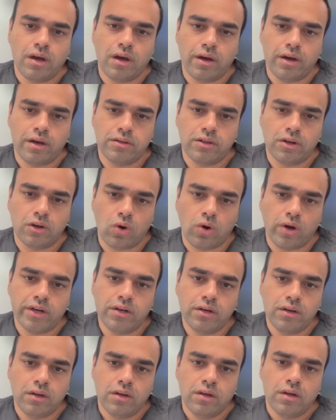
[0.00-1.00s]
in the
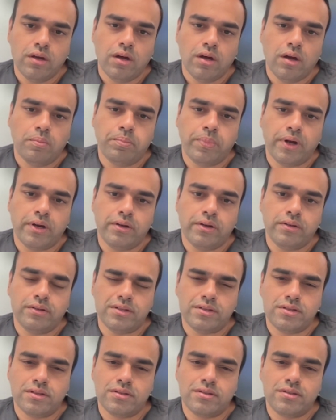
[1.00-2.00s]
groin. But
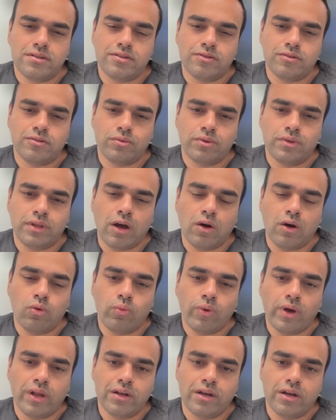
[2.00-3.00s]
this is now
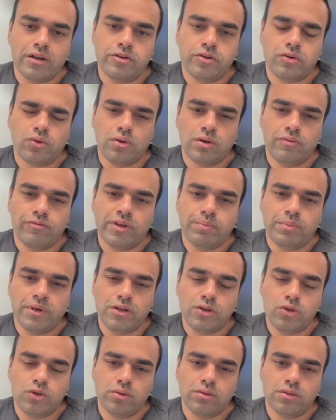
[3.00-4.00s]
well controlled. We've
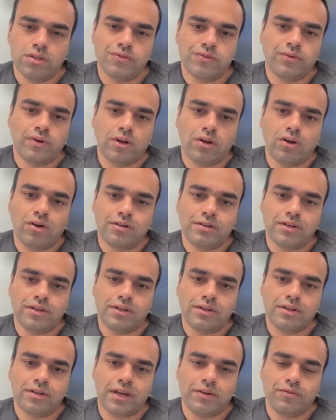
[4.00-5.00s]
been doing this for a long
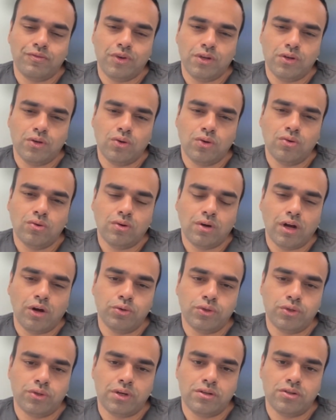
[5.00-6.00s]
time. We know how
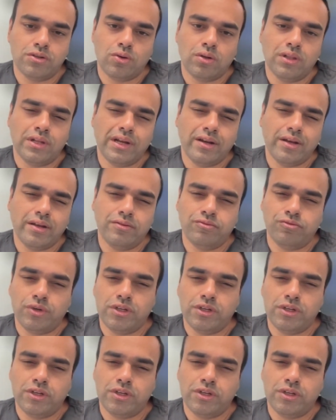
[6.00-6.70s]
to control that. And we